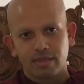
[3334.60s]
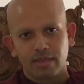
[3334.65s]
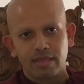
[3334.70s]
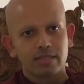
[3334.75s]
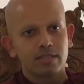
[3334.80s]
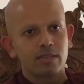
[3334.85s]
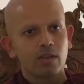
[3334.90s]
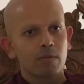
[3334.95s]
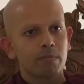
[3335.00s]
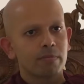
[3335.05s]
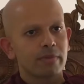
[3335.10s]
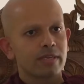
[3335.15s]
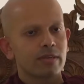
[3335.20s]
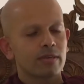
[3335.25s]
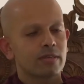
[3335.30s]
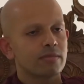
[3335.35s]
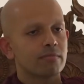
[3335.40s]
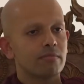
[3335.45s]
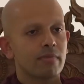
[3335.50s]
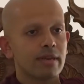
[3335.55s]
It's not
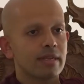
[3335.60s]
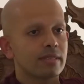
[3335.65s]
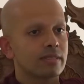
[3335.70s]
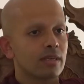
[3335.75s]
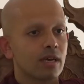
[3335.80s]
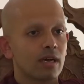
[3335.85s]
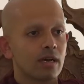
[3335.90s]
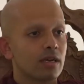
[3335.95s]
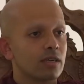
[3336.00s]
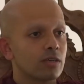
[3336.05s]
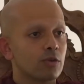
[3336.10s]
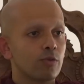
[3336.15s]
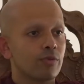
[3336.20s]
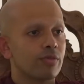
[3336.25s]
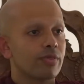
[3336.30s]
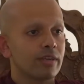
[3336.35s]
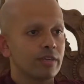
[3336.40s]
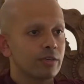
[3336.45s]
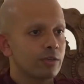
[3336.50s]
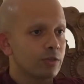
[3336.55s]
because merits are a
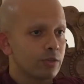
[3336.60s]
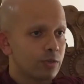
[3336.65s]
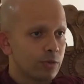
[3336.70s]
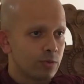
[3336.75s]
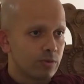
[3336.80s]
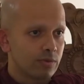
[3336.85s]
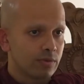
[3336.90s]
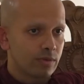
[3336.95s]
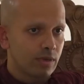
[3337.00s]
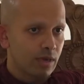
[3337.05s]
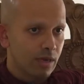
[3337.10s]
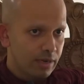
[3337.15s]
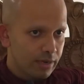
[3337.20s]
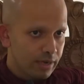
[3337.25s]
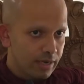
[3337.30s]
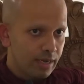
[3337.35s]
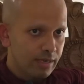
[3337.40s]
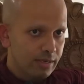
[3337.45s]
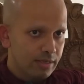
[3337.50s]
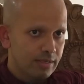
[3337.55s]
good thing to do. I
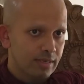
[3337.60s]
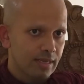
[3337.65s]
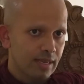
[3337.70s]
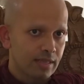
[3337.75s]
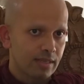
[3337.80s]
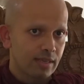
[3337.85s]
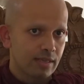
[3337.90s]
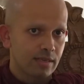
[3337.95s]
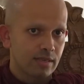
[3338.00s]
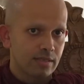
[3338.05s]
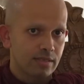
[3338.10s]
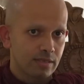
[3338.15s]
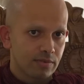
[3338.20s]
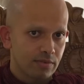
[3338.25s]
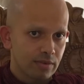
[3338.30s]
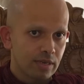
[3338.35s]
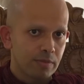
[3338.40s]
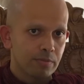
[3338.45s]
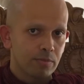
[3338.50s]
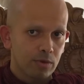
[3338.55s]
really understand that. It's a
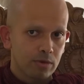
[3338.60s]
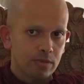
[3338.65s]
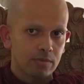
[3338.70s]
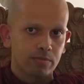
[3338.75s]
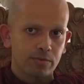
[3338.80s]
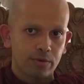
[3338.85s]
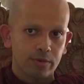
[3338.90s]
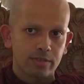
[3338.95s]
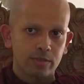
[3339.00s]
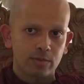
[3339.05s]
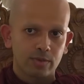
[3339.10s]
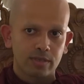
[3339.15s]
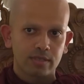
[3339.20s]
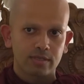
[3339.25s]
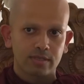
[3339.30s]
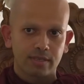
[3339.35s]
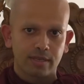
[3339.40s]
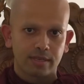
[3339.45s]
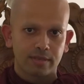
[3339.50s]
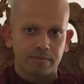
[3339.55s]
really important point to
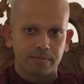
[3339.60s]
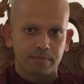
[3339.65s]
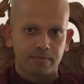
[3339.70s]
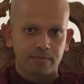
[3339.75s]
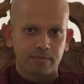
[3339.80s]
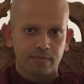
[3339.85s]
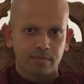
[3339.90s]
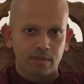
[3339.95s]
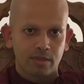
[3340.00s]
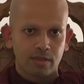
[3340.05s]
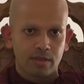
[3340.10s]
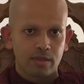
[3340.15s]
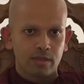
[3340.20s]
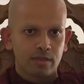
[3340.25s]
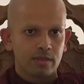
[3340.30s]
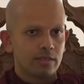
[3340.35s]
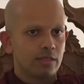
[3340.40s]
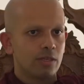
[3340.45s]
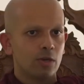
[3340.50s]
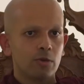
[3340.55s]
understand.
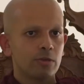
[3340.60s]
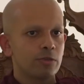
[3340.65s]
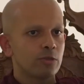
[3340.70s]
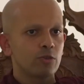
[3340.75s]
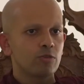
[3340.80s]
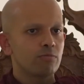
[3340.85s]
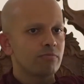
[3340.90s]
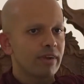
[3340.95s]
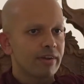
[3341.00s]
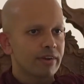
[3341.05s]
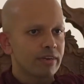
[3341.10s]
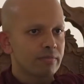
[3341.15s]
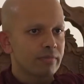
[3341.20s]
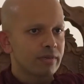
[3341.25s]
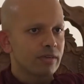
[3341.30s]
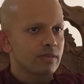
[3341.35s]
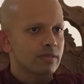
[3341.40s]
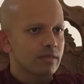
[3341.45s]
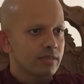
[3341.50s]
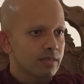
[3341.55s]
Don't do merit
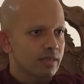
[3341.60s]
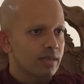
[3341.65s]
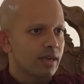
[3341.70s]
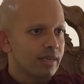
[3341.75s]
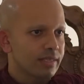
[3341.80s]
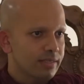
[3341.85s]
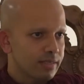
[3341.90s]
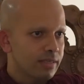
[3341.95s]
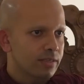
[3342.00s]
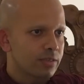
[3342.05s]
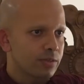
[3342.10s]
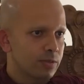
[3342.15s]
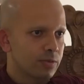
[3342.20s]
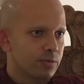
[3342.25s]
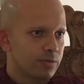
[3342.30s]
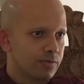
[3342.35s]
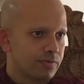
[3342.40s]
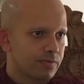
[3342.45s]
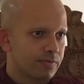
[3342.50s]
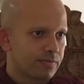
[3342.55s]
because it's a nice thing to
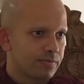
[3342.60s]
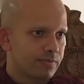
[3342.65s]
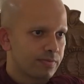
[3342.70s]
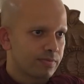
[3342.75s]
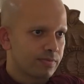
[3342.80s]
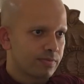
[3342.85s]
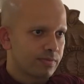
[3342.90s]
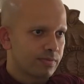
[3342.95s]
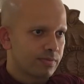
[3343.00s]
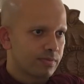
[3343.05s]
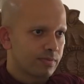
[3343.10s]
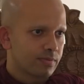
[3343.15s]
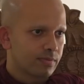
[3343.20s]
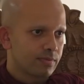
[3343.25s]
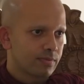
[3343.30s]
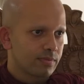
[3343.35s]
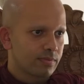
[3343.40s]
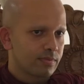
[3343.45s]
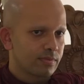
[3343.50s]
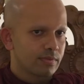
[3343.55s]
do.
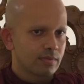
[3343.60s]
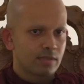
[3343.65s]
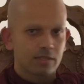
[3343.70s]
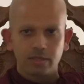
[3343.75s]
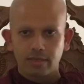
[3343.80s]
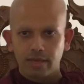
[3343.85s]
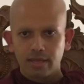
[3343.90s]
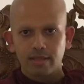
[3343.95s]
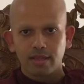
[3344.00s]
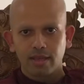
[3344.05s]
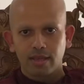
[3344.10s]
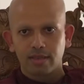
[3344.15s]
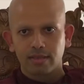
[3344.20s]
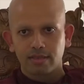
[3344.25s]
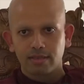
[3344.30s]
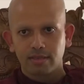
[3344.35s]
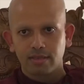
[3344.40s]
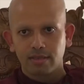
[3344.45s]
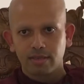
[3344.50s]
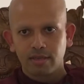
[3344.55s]
Did you get
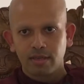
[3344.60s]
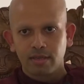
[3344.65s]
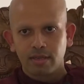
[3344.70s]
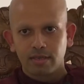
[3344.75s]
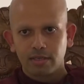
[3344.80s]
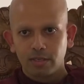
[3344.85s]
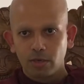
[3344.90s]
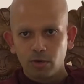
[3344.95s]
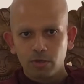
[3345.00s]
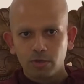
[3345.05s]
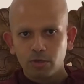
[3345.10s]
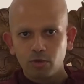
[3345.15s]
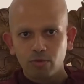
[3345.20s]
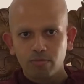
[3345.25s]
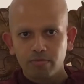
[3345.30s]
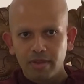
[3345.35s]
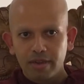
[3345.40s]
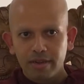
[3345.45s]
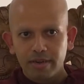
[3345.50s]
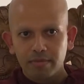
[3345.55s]
that? Don't do
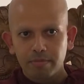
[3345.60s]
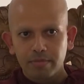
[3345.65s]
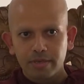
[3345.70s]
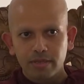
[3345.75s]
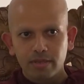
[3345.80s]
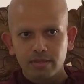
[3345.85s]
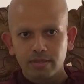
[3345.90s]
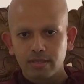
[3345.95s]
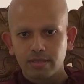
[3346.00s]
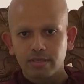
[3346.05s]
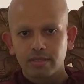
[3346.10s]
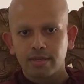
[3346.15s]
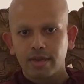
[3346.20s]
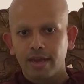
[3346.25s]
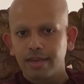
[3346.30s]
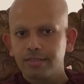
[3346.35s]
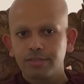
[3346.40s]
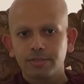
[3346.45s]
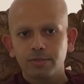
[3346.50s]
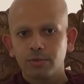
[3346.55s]
merit because it's
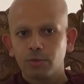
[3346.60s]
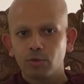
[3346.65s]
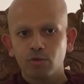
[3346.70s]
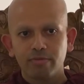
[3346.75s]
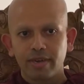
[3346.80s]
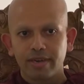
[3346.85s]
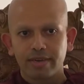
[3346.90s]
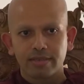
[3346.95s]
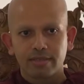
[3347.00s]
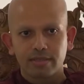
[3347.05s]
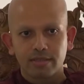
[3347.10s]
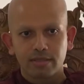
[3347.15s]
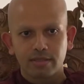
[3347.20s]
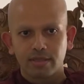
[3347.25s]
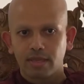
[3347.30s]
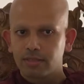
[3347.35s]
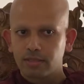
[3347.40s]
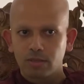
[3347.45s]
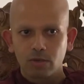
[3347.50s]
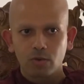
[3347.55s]
nice to do merit.
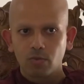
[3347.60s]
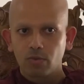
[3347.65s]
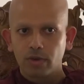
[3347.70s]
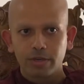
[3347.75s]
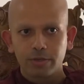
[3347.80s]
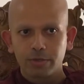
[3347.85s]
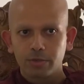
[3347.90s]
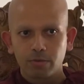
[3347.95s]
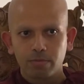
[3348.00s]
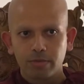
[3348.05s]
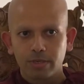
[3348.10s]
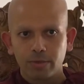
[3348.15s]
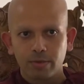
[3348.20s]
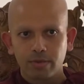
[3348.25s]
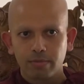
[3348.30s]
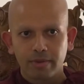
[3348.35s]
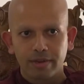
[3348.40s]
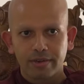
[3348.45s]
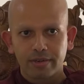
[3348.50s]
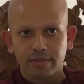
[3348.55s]
That's not why you should be
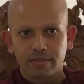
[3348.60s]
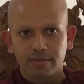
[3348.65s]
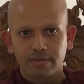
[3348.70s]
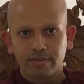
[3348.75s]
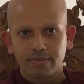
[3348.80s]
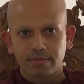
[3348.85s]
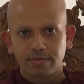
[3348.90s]
doing merit.